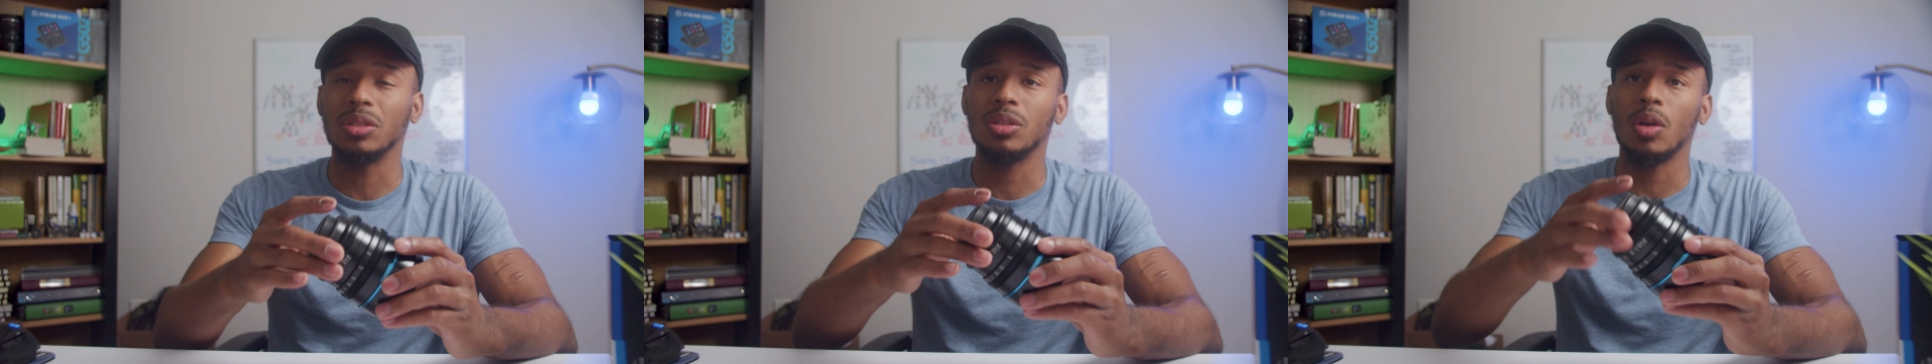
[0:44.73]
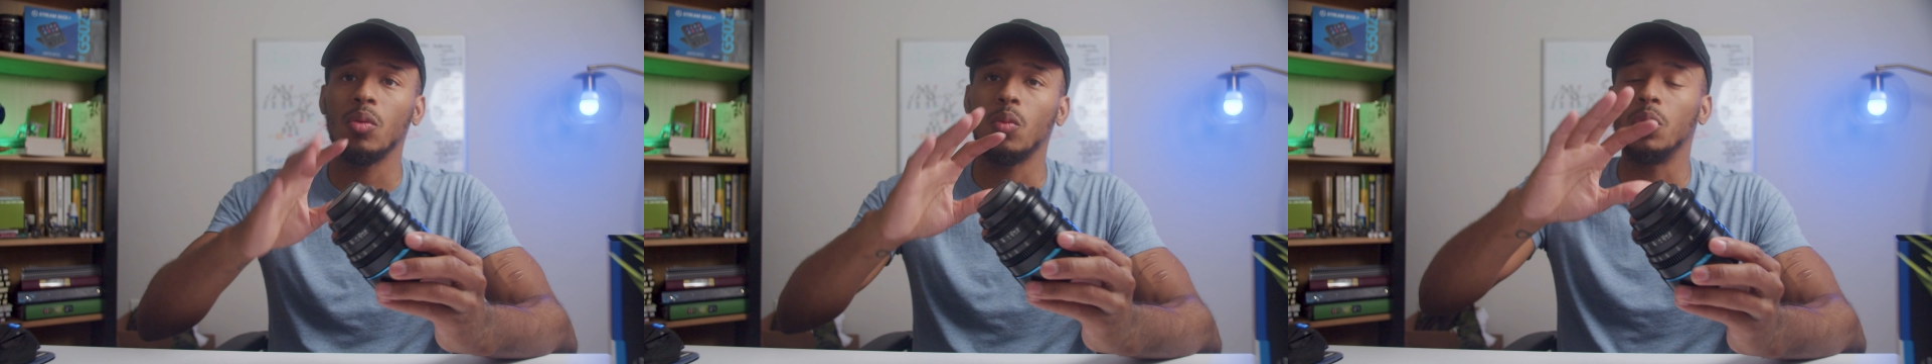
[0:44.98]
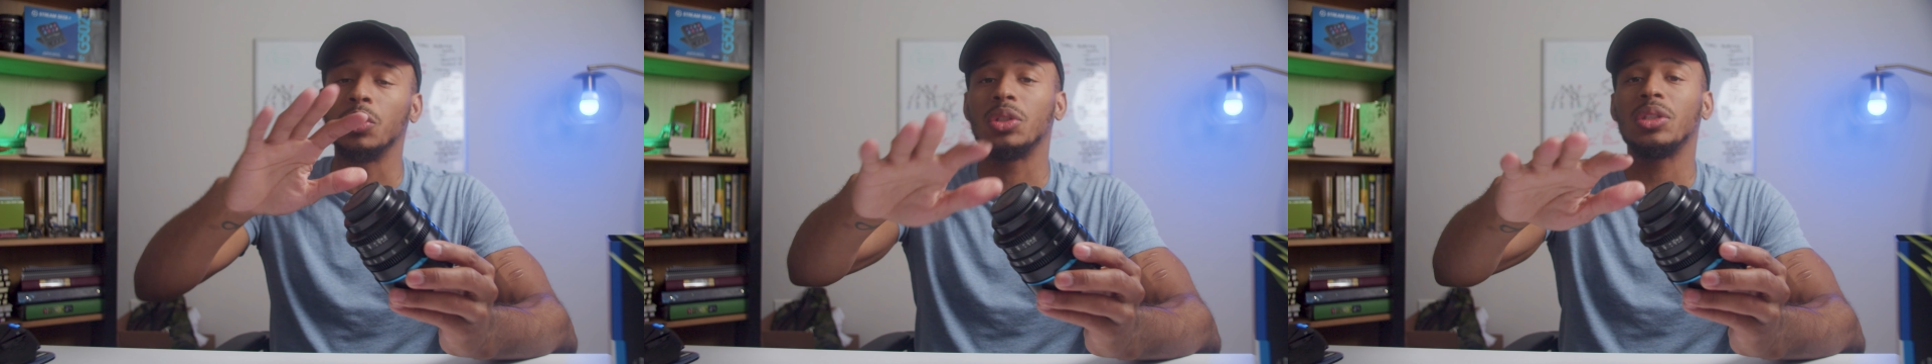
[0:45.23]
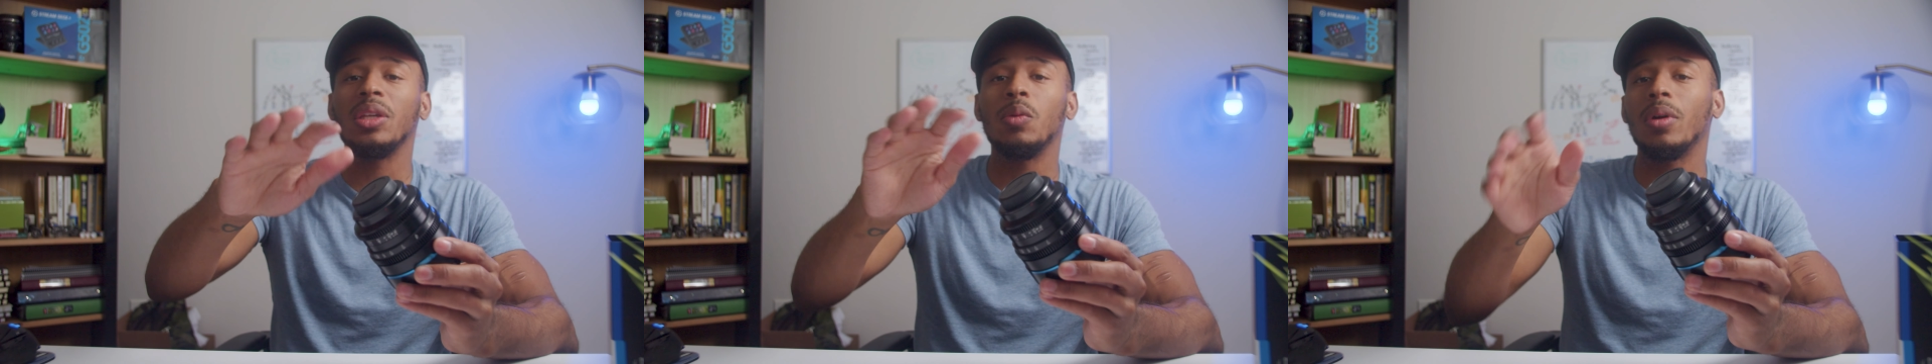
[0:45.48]
So we'll
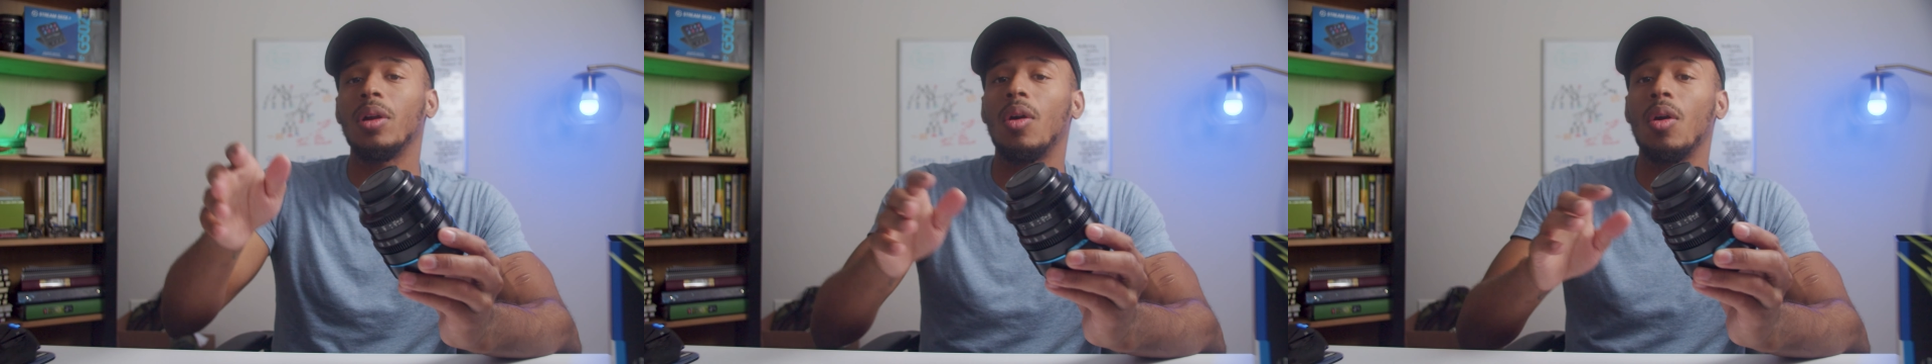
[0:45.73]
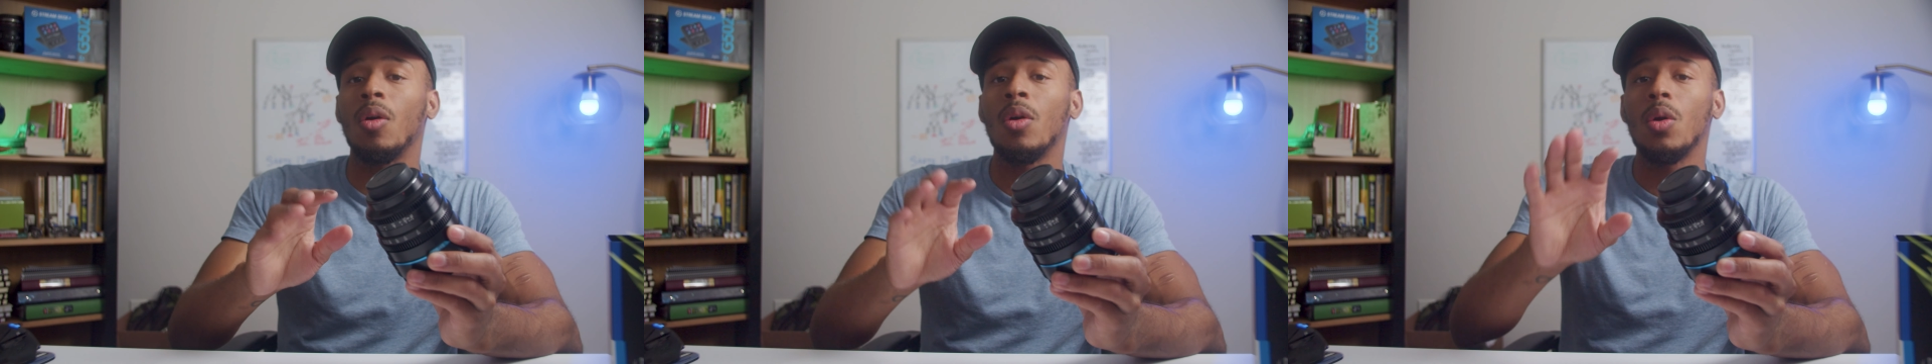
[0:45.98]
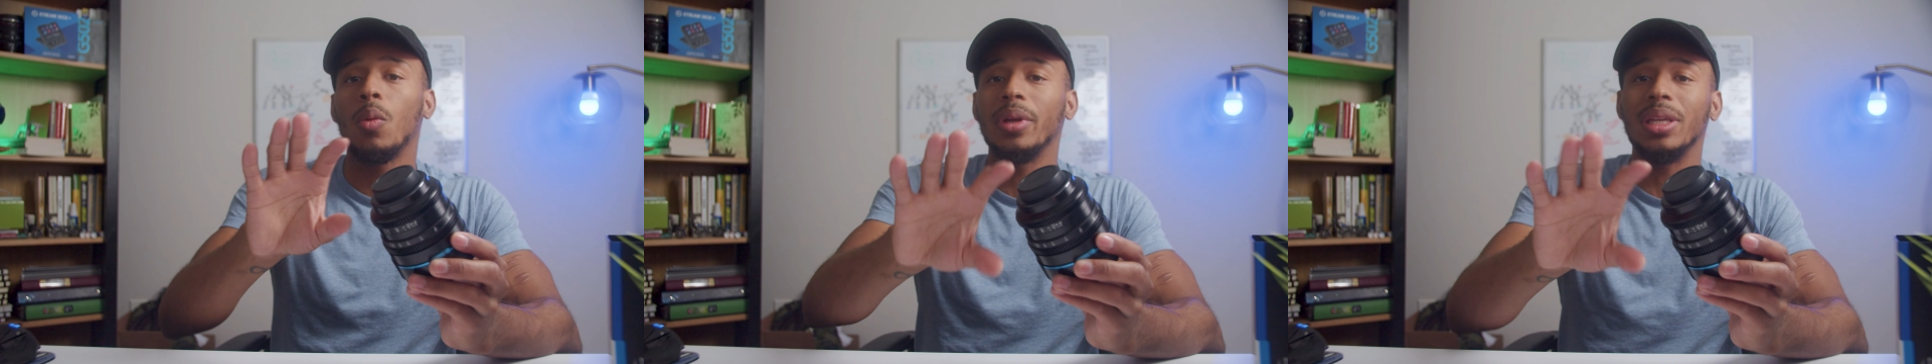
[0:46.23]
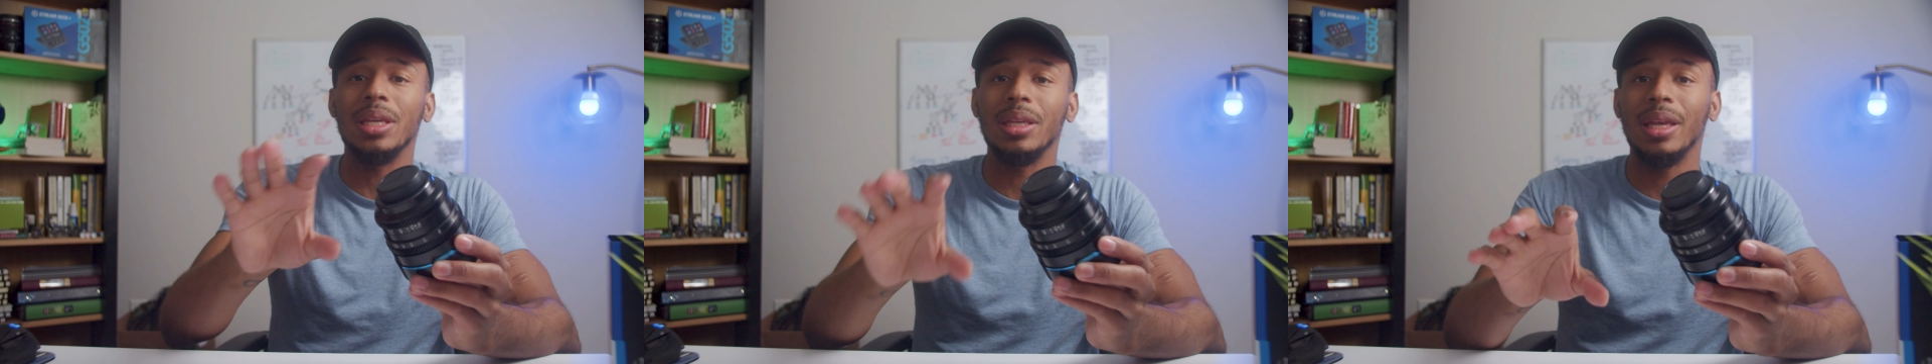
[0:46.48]
see what all we
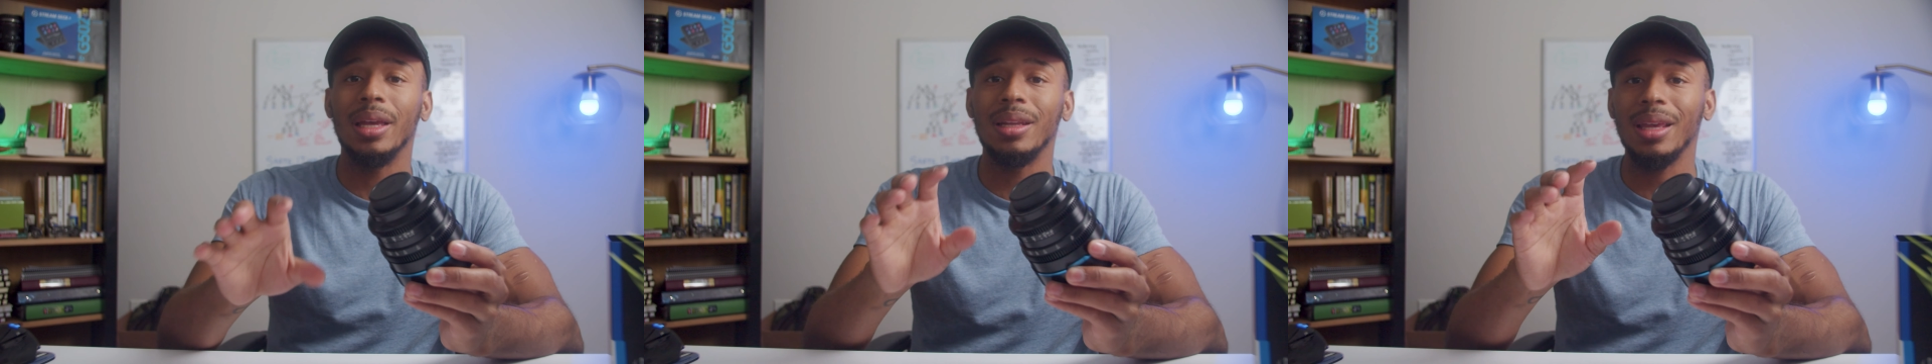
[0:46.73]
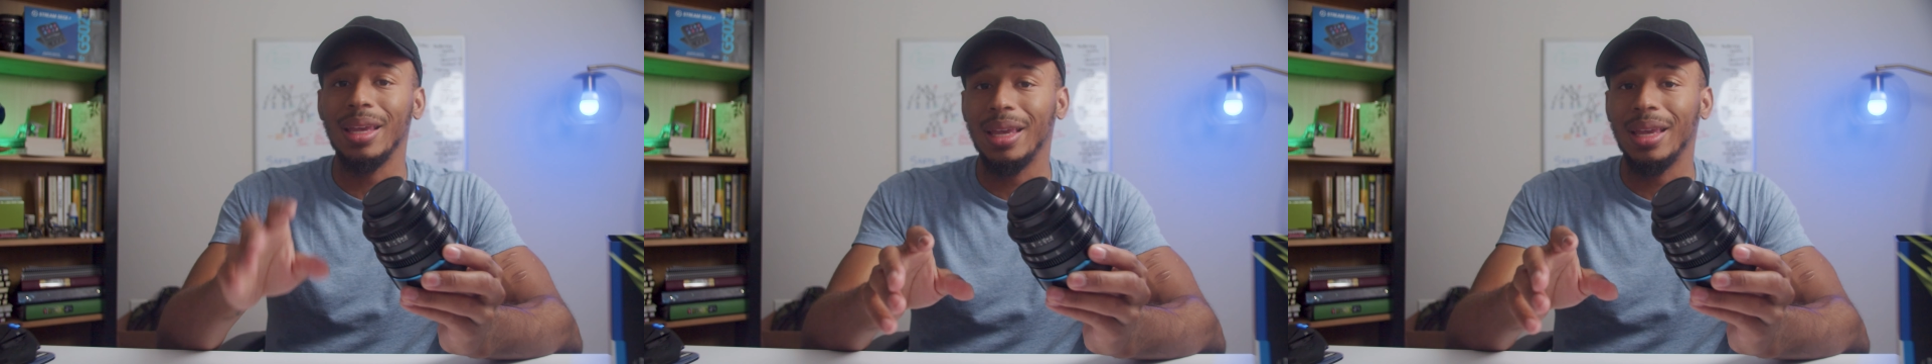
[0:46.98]
can get